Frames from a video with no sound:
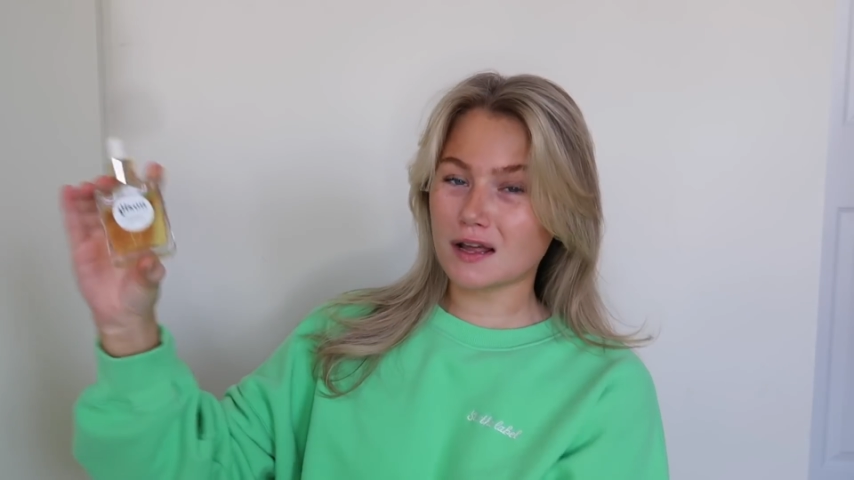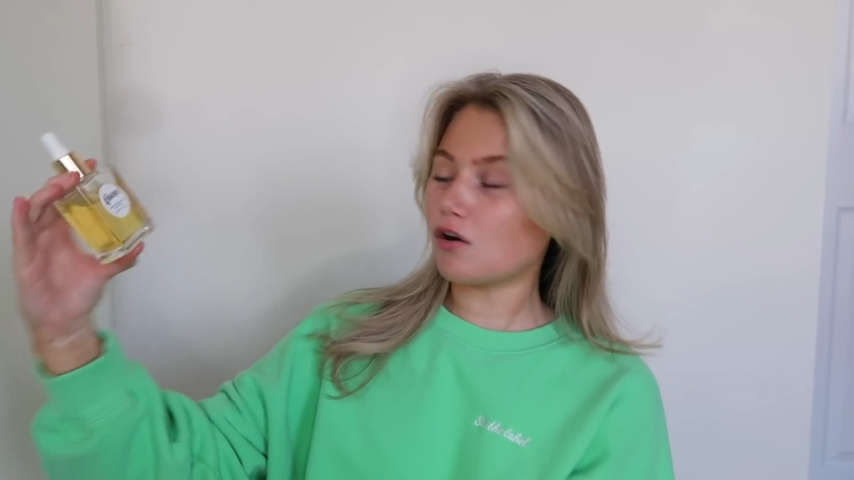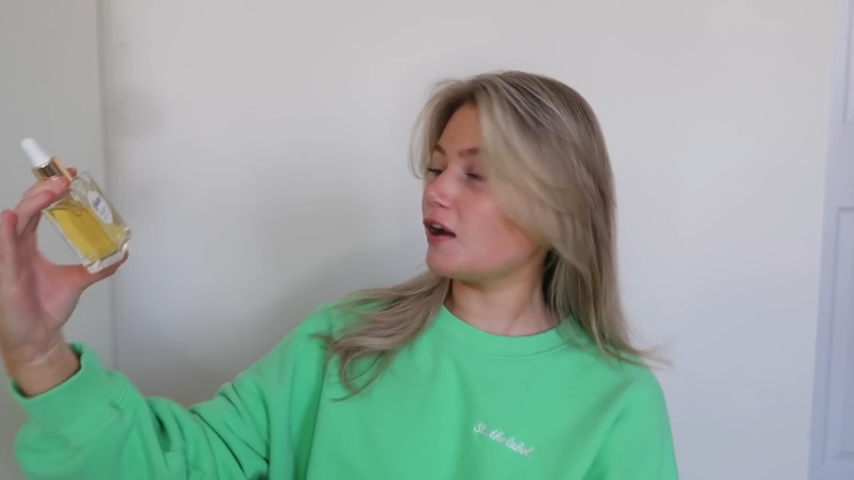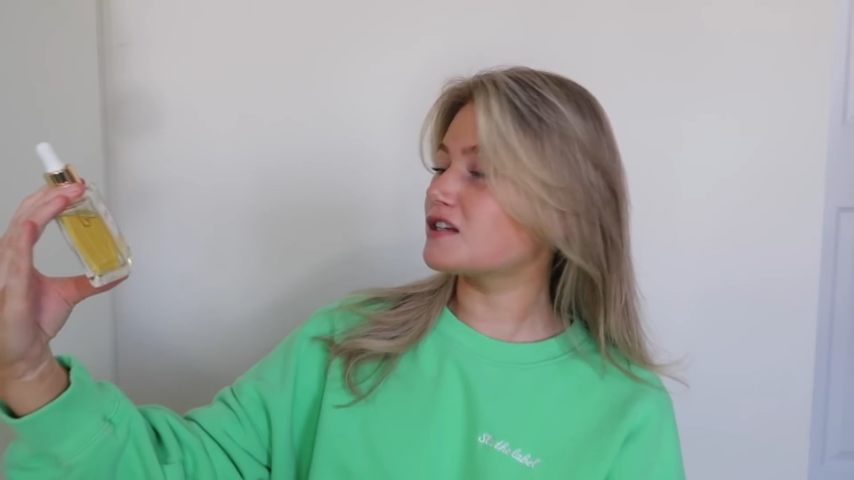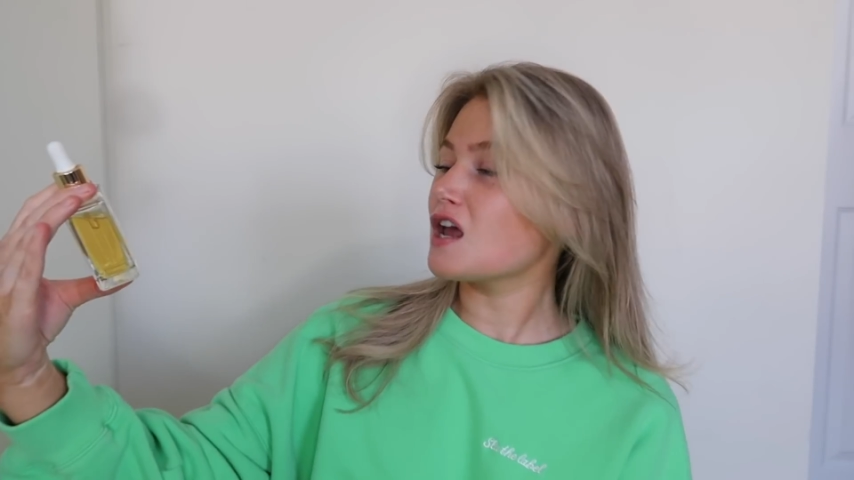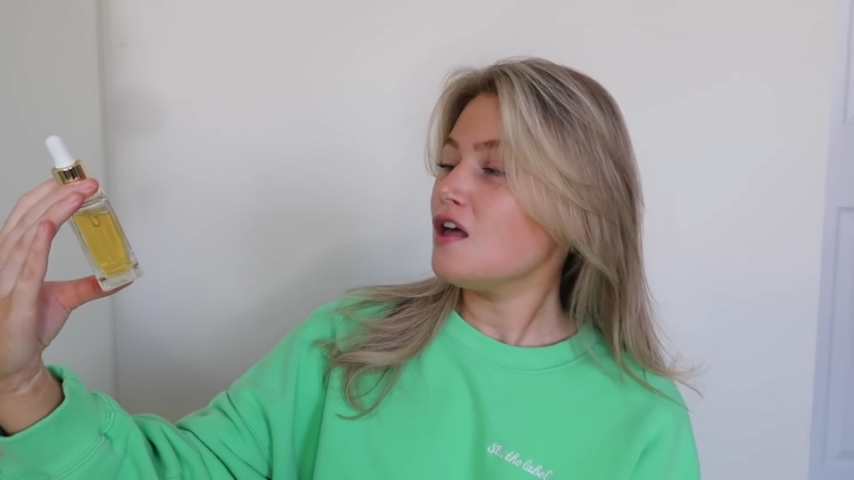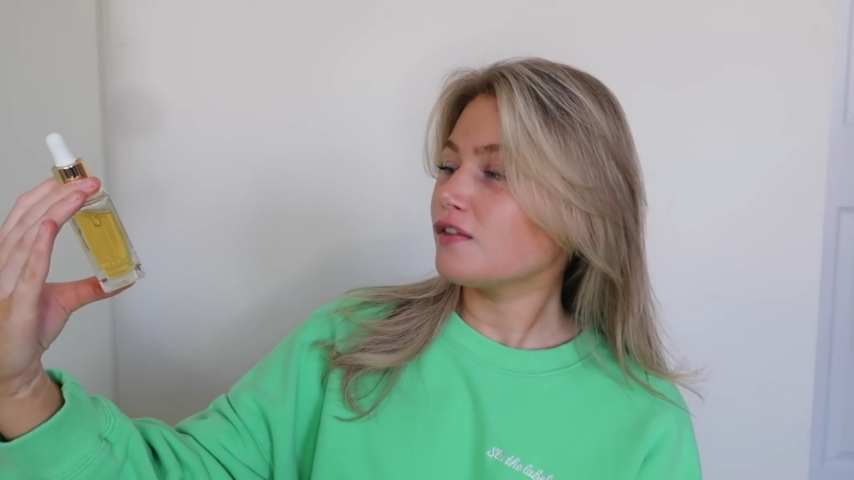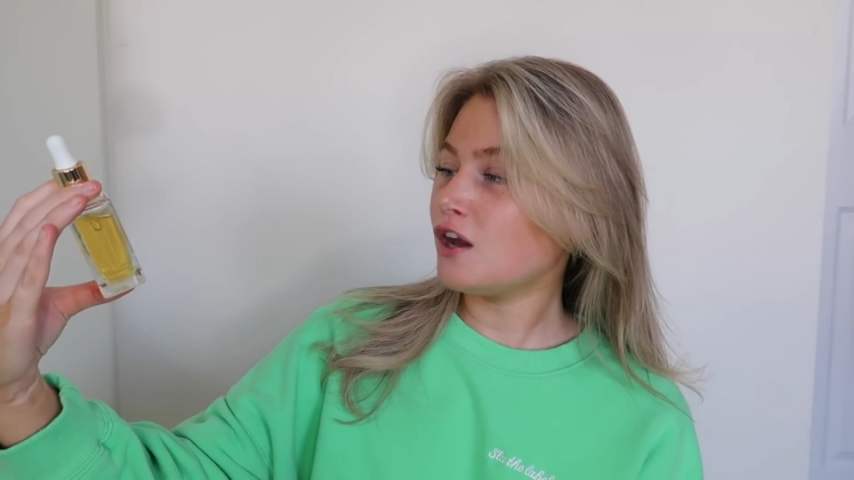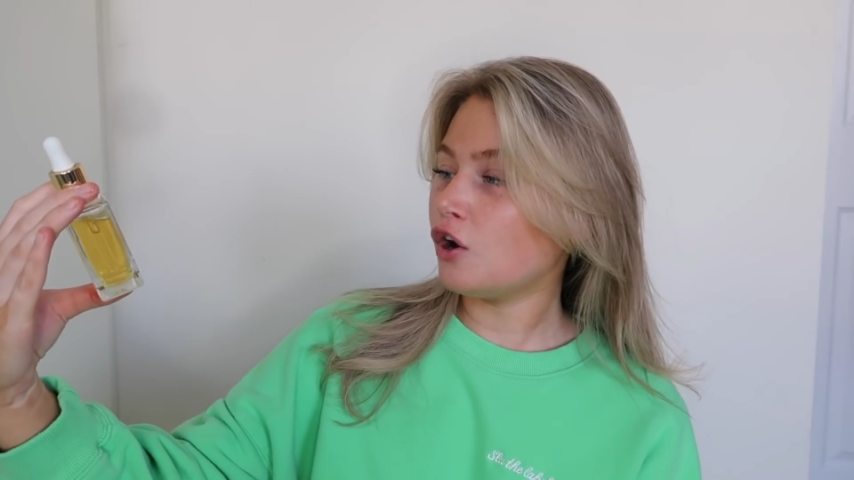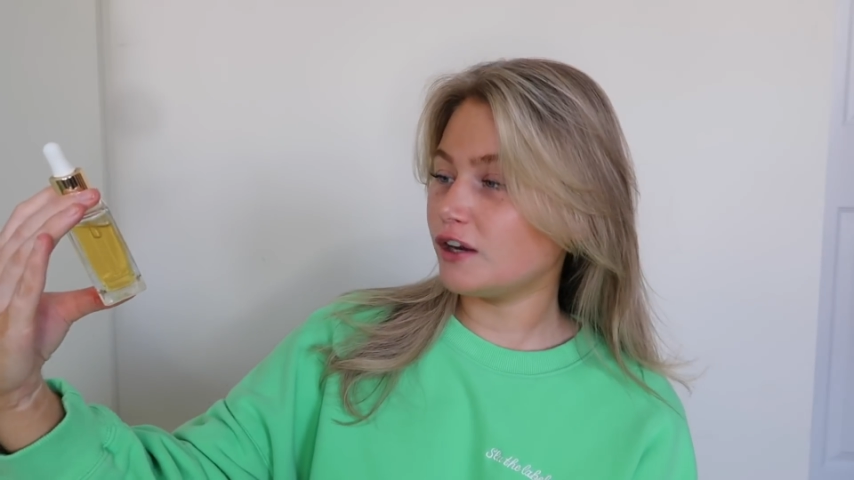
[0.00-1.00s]
that right,
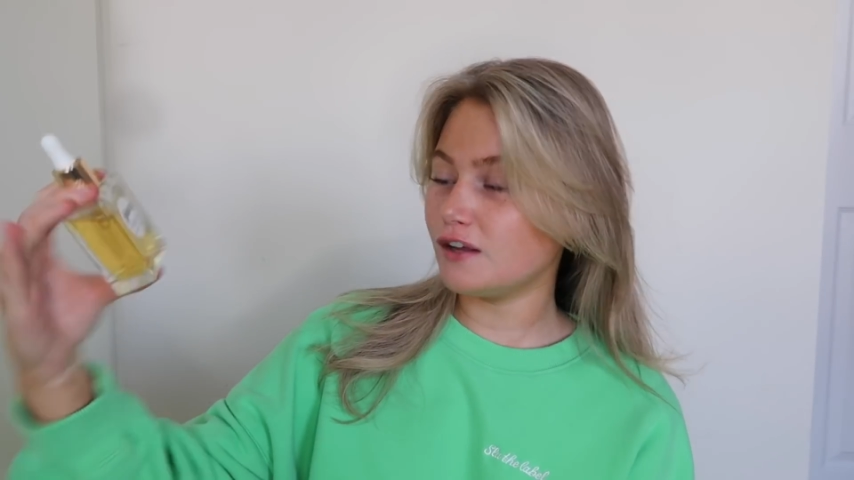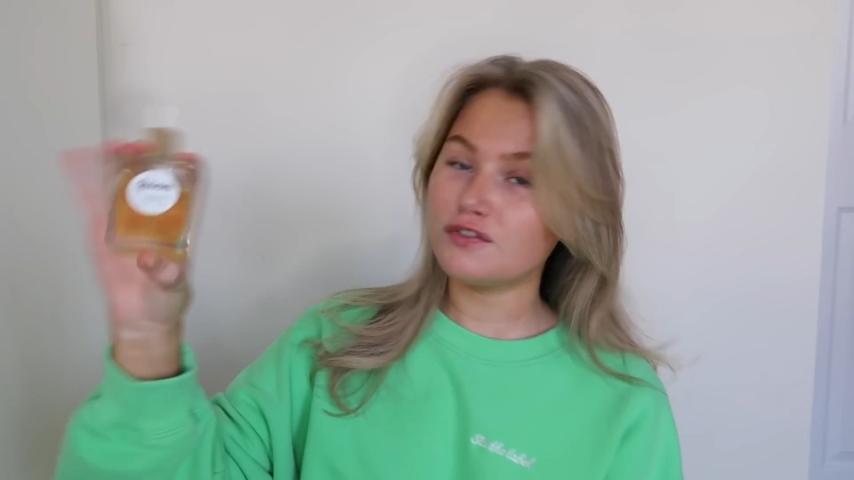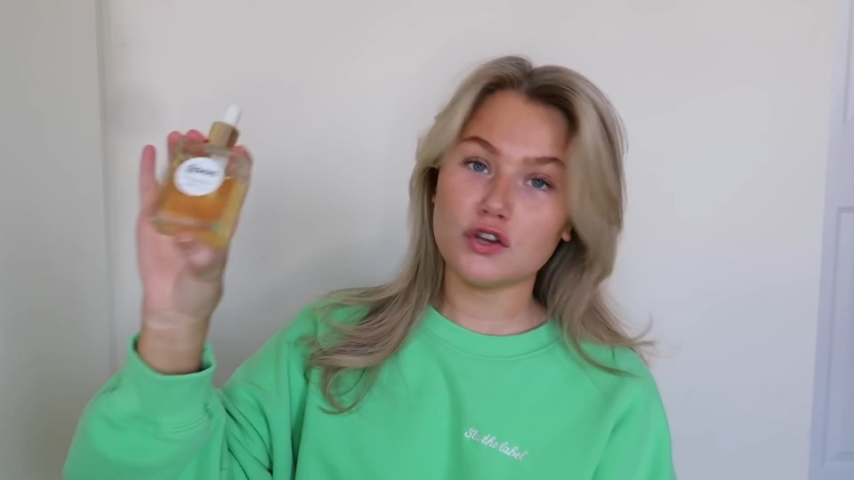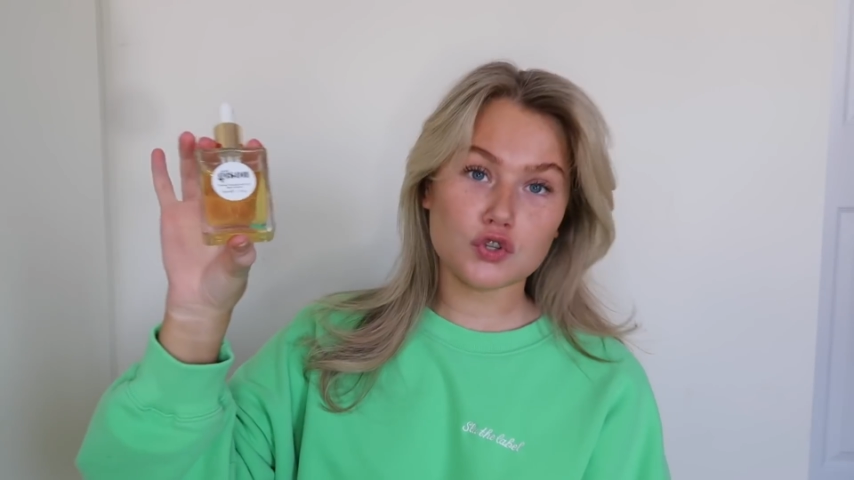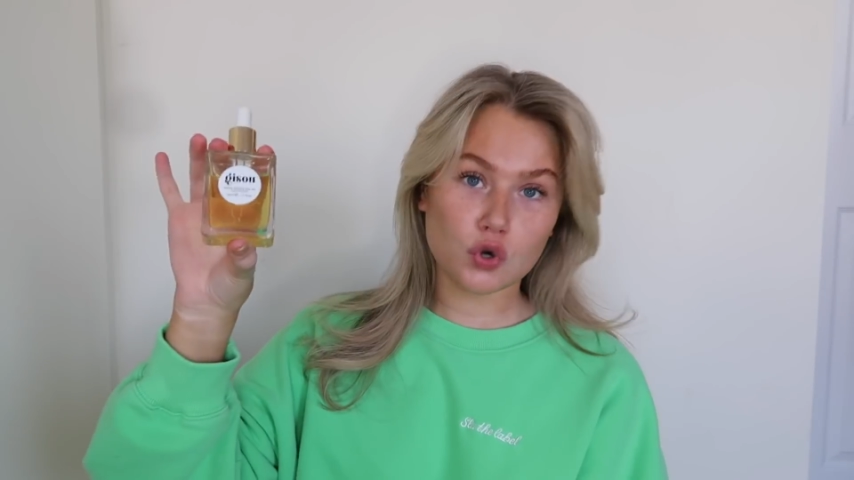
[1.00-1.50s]
the honey infused